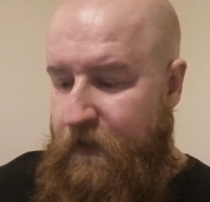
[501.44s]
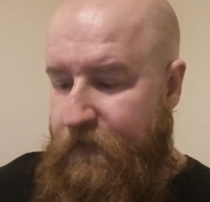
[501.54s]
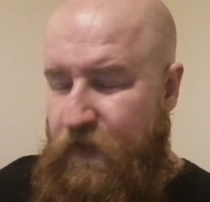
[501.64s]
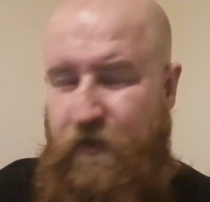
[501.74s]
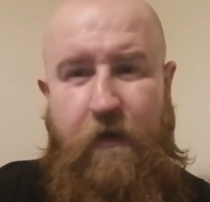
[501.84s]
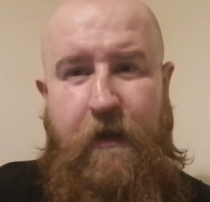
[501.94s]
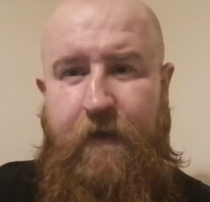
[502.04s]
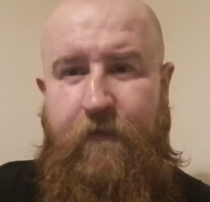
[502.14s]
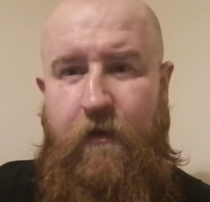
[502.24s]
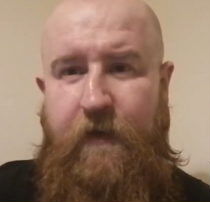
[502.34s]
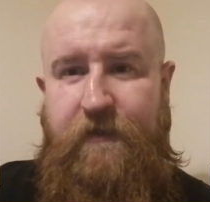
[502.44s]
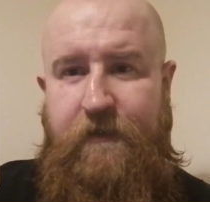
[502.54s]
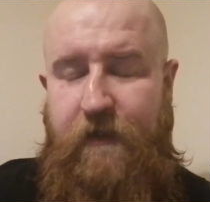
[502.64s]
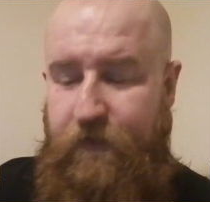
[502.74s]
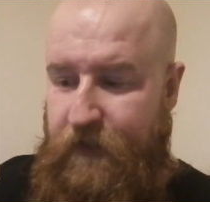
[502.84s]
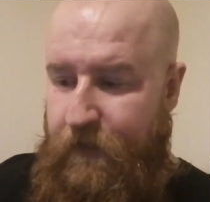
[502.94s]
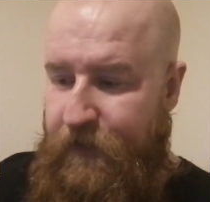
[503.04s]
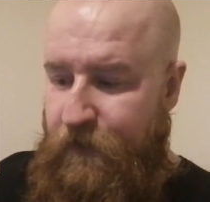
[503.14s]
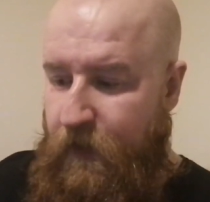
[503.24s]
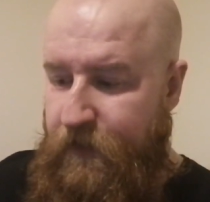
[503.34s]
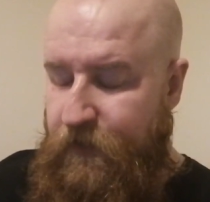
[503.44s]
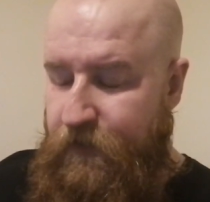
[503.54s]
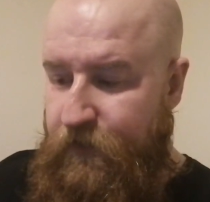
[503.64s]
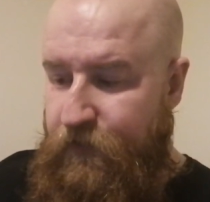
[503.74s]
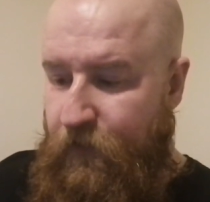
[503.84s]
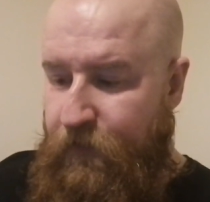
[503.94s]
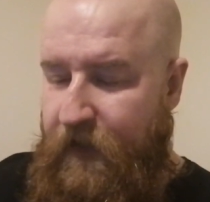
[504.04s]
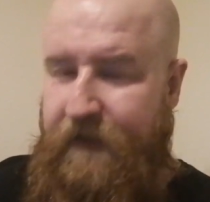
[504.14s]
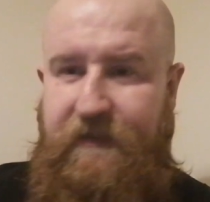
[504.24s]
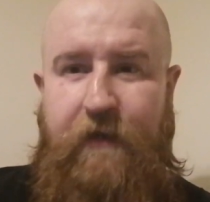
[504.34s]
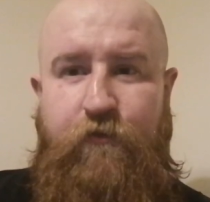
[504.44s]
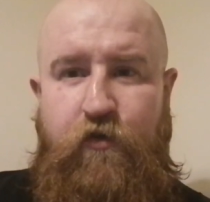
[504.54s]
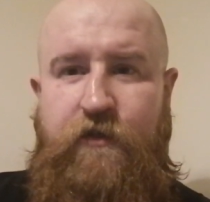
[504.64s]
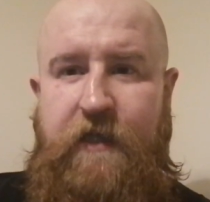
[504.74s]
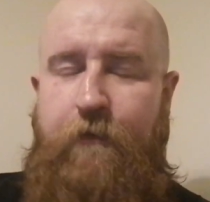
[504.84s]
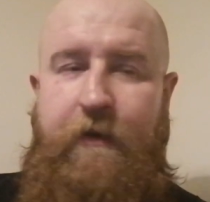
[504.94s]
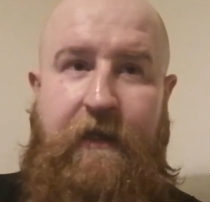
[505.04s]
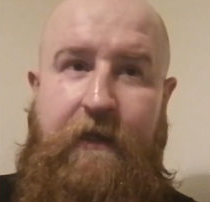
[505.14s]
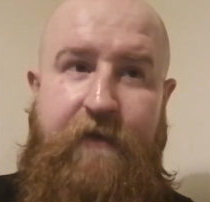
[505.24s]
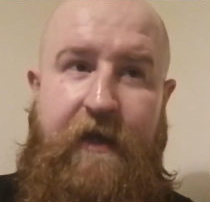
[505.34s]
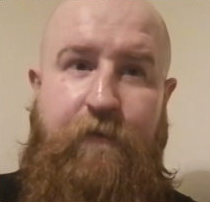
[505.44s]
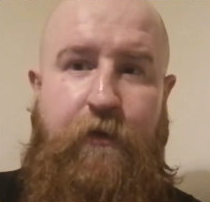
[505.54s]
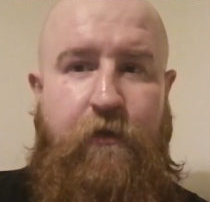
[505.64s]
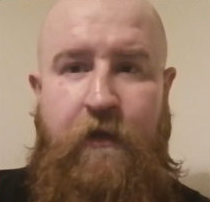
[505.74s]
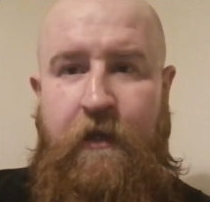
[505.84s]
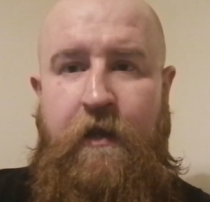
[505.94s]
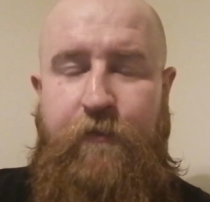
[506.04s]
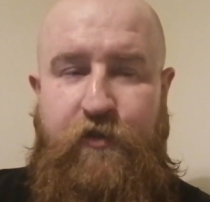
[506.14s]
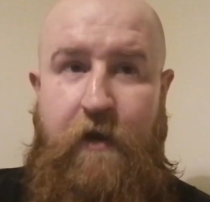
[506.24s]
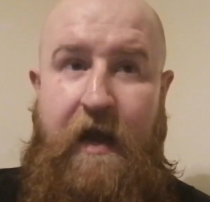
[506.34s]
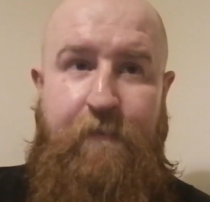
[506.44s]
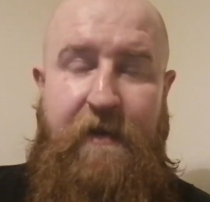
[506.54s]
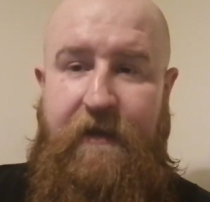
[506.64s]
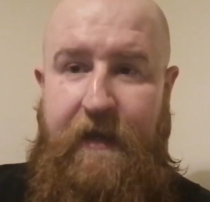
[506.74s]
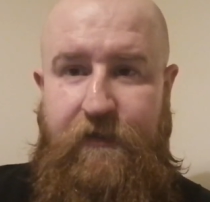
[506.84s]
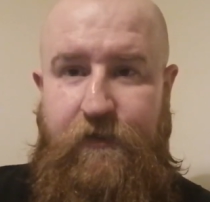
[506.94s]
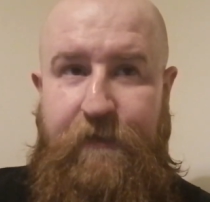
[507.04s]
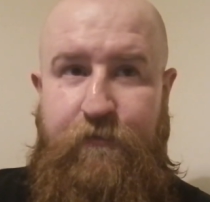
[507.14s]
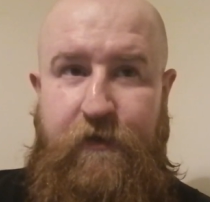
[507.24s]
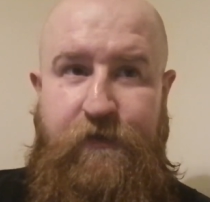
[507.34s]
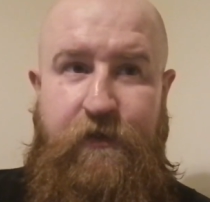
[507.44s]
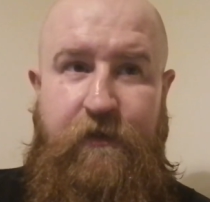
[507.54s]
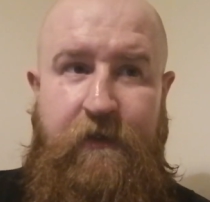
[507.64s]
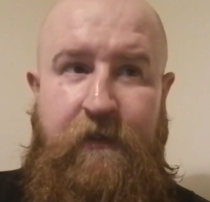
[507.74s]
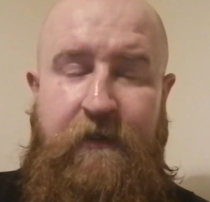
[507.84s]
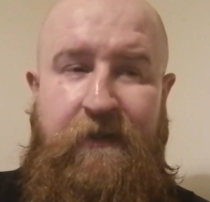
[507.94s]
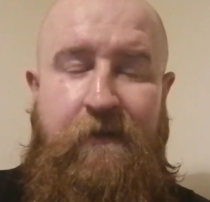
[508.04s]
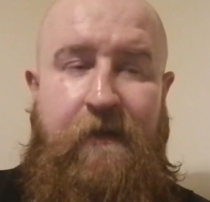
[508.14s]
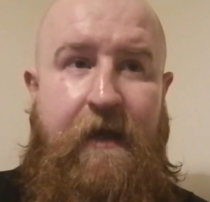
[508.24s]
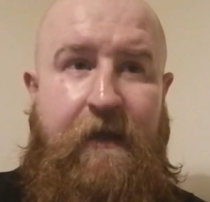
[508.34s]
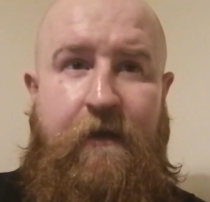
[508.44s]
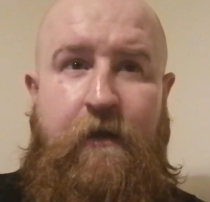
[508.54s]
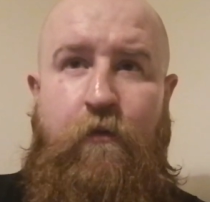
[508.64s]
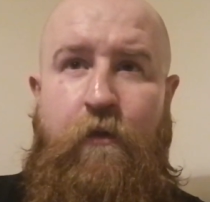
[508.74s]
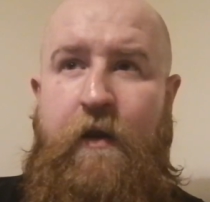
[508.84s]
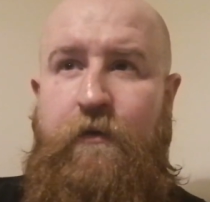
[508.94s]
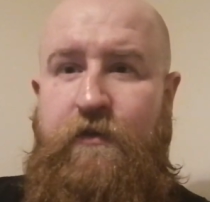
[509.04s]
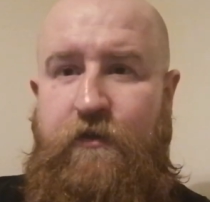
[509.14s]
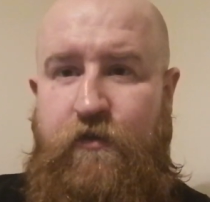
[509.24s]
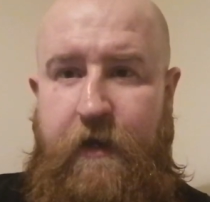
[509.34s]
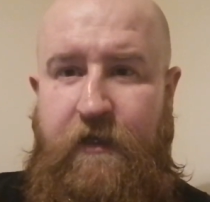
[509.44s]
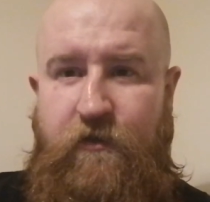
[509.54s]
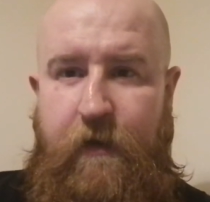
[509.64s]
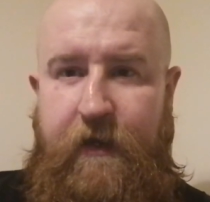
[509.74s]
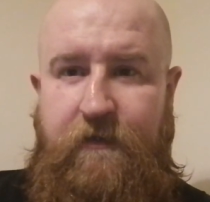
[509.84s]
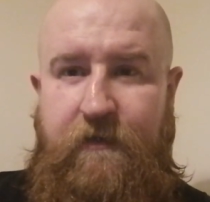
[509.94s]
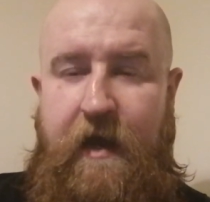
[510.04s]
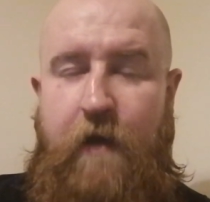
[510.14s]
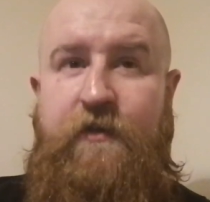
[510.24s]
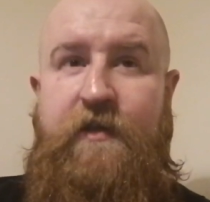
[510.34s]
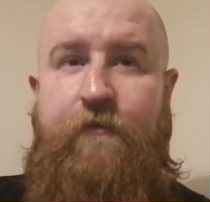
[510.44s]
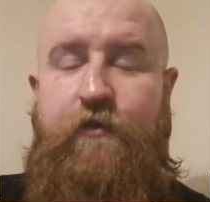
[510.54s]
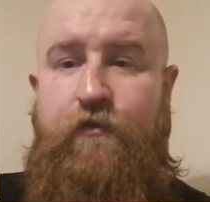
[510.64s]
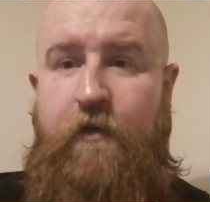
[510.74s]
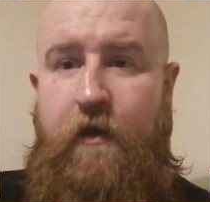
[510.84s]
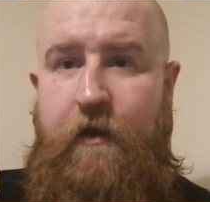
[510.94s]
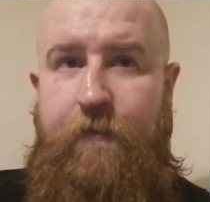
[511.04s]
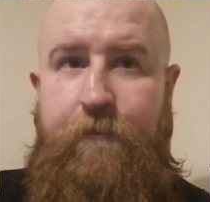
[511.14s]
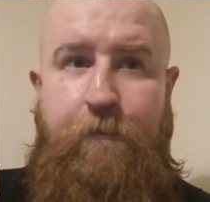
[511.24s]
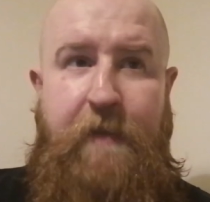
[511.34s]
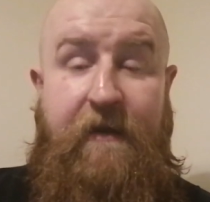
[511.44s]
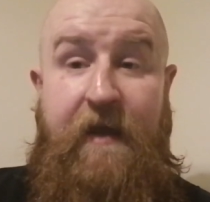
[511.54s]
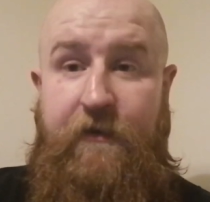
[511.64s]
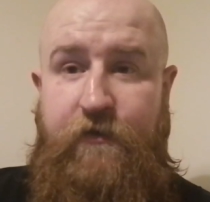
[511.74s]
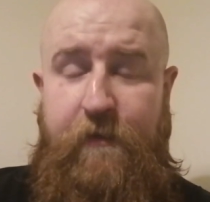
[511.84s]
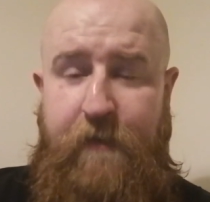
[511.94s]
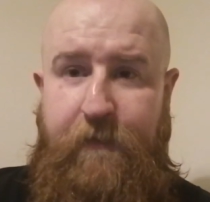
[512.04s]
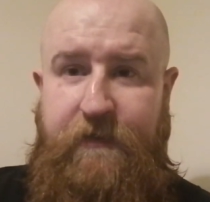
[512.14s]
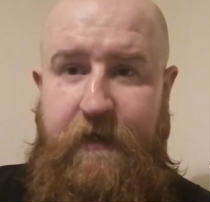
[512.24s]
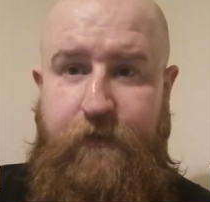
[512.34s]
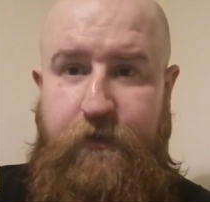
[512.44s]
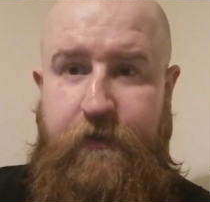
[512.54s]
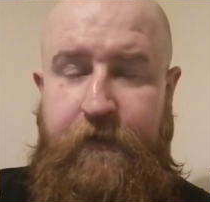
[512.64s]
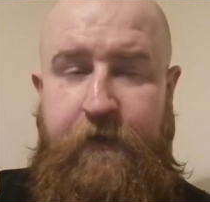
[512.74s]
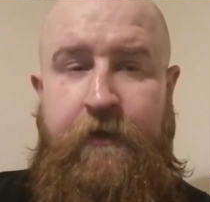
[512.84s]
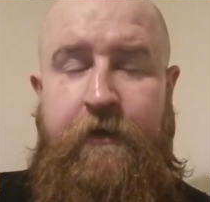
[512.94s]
you've got to ask yourself serious questions and stuff. And like I say, drugs are readily available. Prescribed medication in prison. Like when I was at Strangeways, I was given medication in my possession.